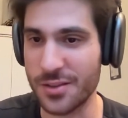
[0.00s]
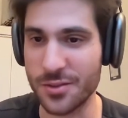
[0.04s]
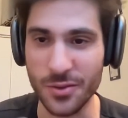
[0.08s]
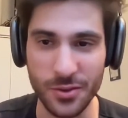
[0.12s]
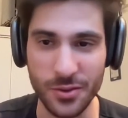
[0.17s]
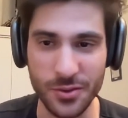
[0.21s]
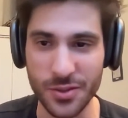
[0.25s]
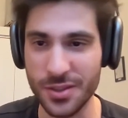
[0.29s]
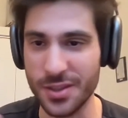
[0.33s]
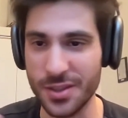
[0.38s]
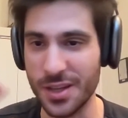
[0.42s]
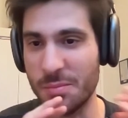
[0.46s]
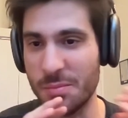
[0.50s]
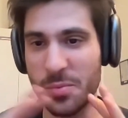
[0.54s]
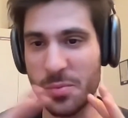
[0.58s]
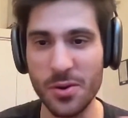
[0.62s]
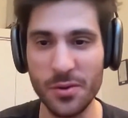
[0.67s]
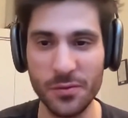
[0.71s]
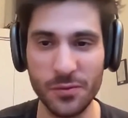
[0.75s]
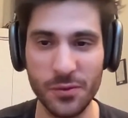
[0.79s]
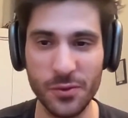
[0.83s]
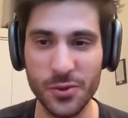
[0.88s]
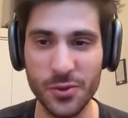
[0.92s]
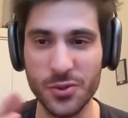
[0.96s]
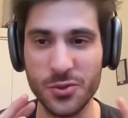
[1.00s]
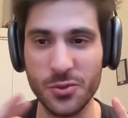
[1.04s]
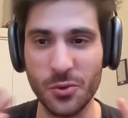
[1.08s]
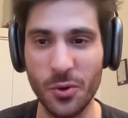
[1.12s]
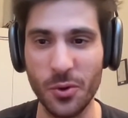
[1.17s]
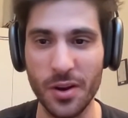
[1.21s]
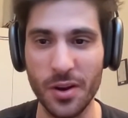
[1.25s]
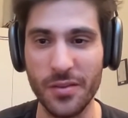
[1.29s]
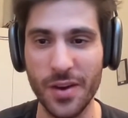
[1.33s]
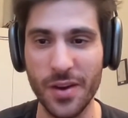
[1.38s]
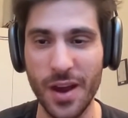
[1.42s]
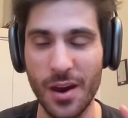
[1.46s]
So there's this like beautiful
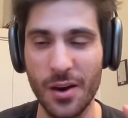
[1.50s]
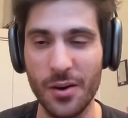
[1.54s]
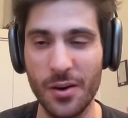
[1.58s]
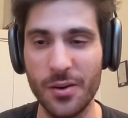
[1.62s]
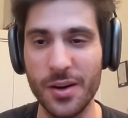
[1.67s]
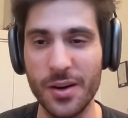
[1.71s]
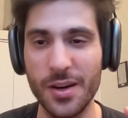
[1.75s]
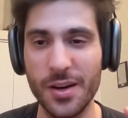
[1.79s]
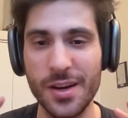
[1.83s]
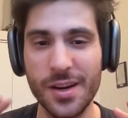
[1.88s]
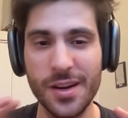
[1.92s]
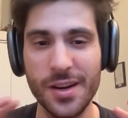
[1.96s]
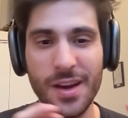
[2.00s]
story of how